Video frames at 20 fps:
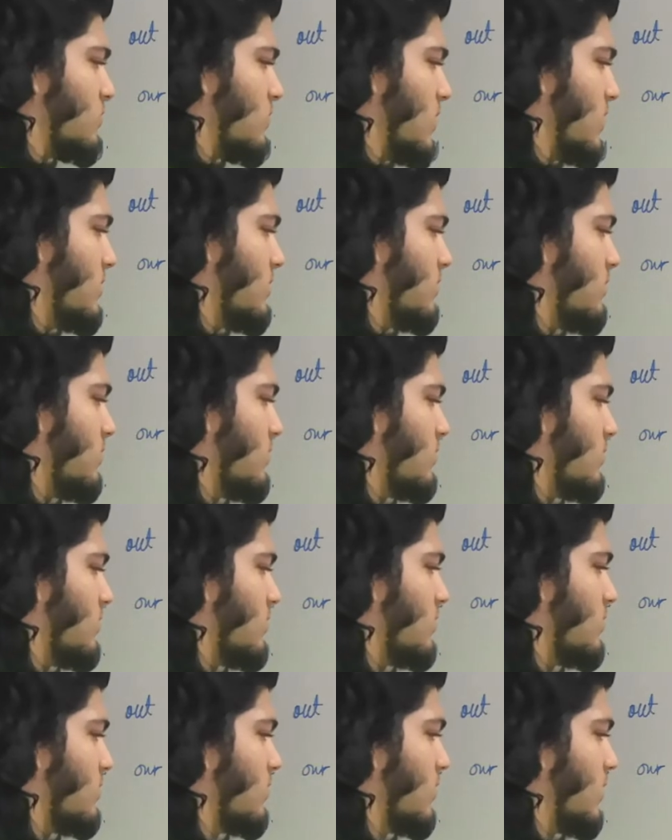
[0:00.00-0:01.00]
1
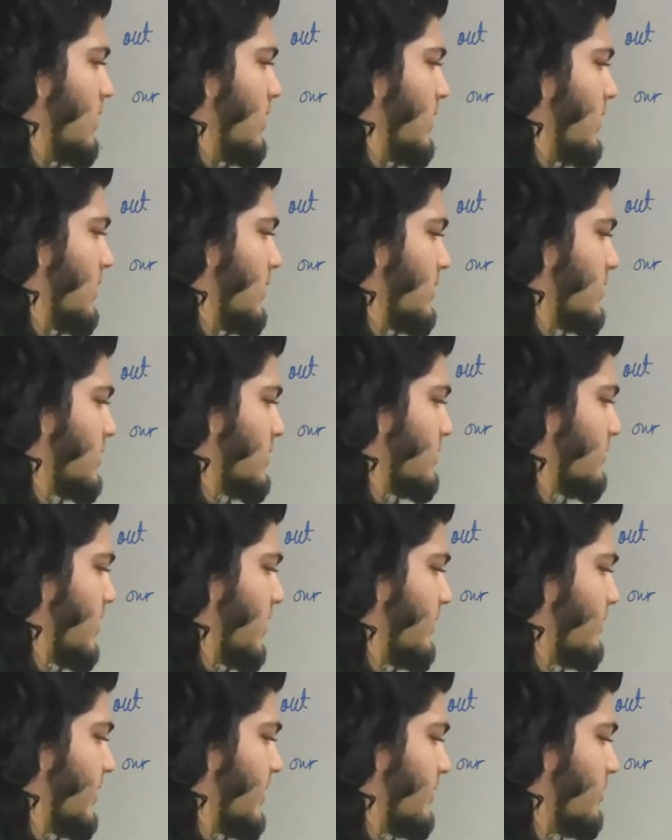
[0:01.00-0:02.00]
and this is
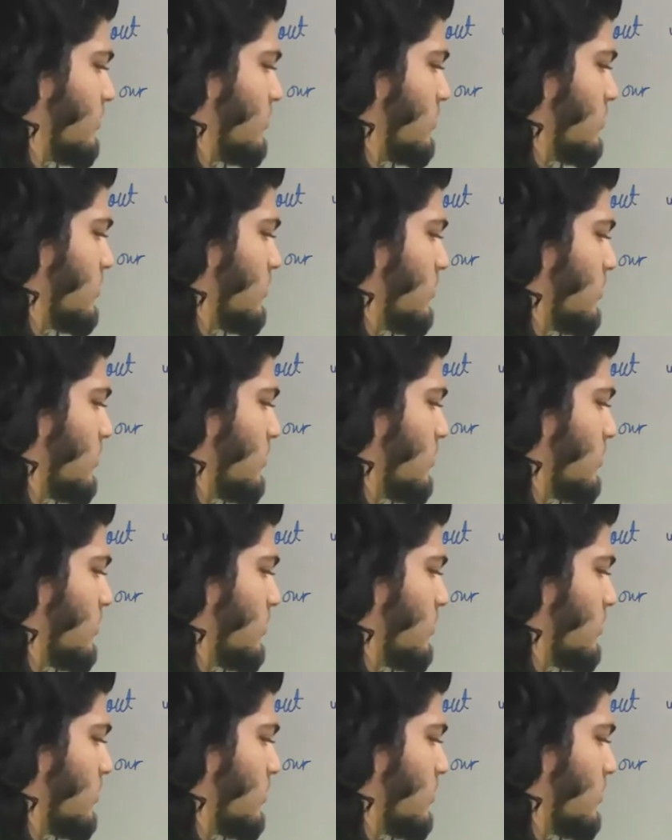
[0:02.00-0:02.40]
pi by 2.